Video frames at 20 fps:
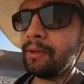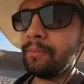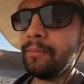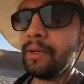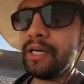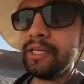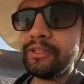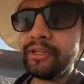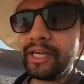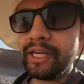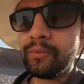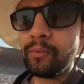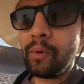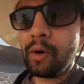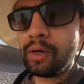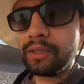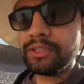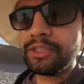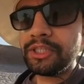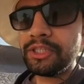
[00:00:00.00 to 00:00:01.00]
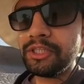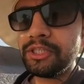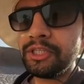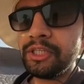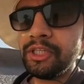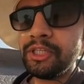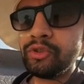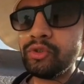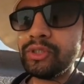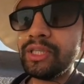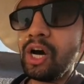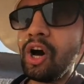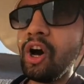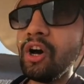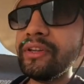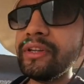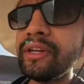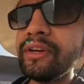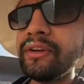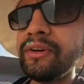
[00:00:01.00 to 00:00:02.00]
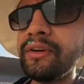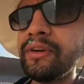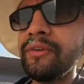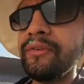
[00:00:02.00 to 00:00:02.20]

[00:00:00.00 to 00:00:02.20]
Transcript: by rainwater to the other